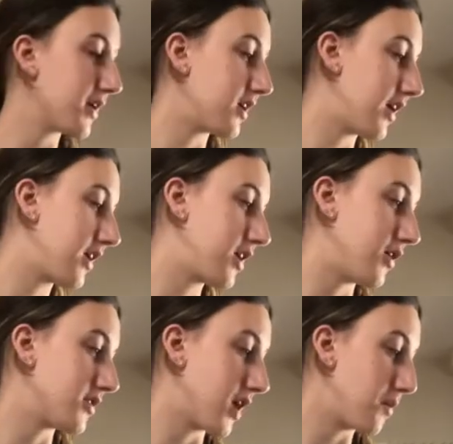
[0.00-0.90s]
and like
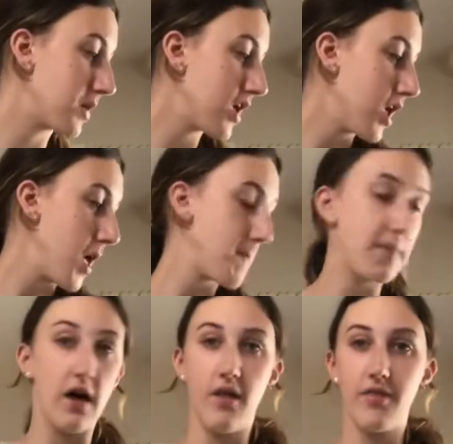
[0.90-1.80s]
close up,
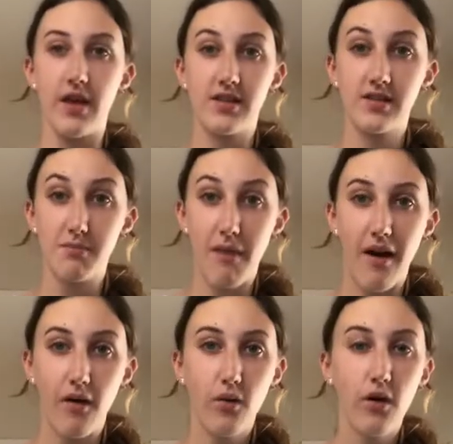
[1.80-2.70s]
but they
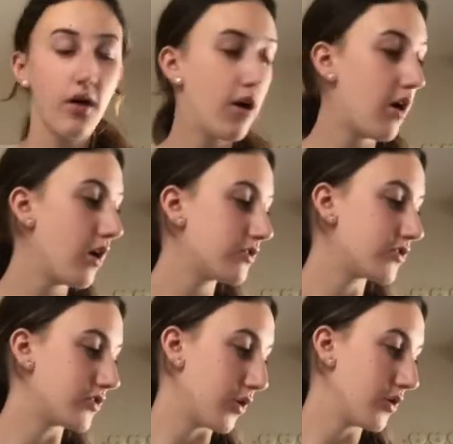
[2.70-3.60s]
smell
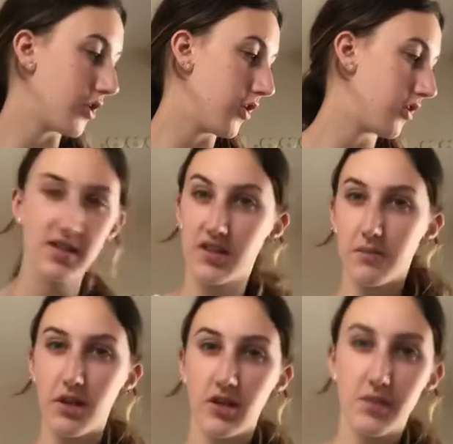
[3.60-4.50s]
so good. The cinnamon
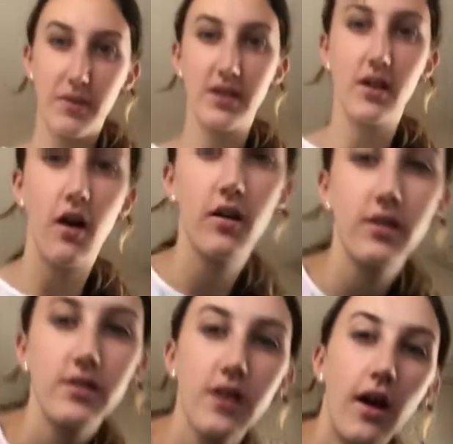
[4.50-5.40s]
looks a bit dark and
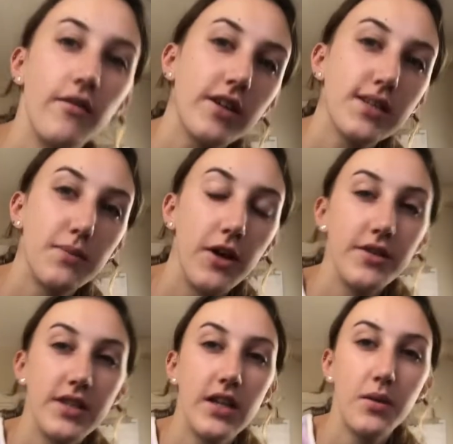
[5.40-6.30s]
it's kind of exploded a little